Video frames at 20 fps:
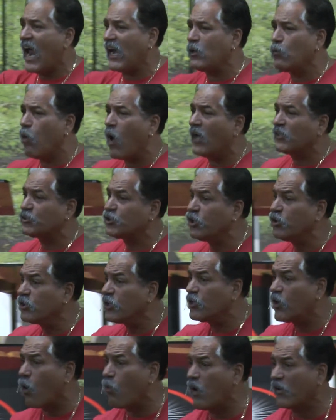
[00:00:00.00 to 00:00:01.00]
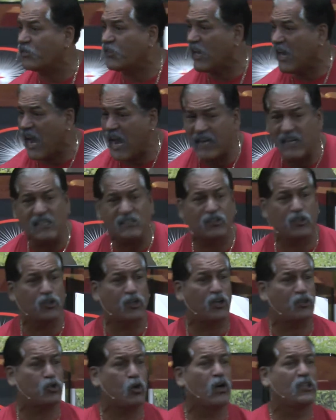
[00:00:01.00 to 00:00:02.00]
and he wants you to know what the end is so
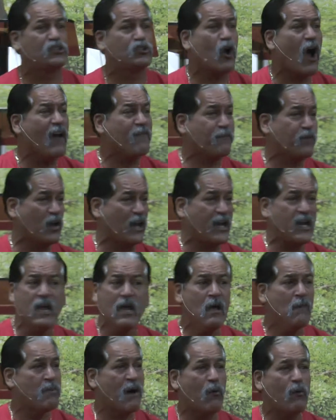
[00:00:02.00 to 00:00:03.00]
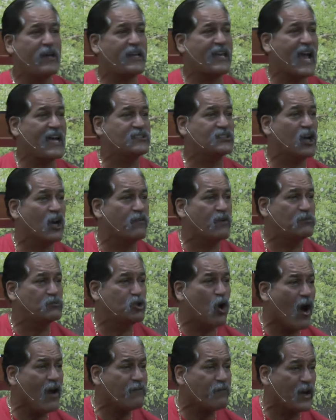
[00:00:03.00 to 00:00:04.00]
you can do it joyfully, but we can't serve him
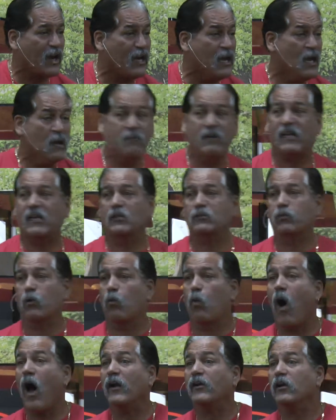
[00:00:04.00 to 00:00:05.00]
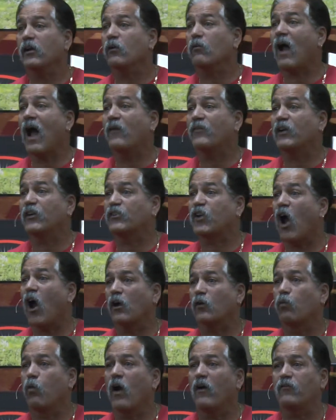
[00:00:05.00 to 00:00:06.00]
joyfully because we're wandering around the
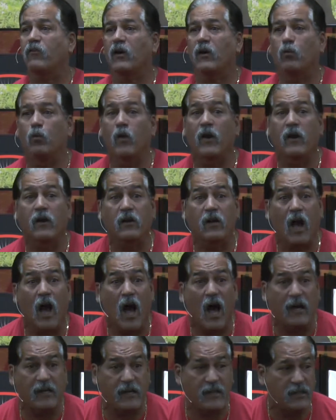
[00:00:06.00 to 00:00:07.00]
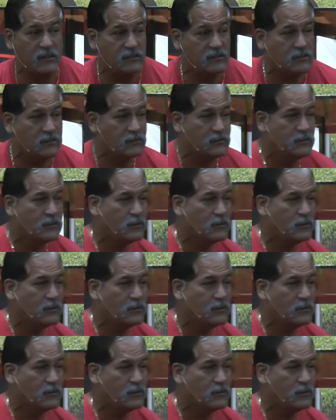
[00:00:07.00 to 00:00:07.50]
dark wondering where God is.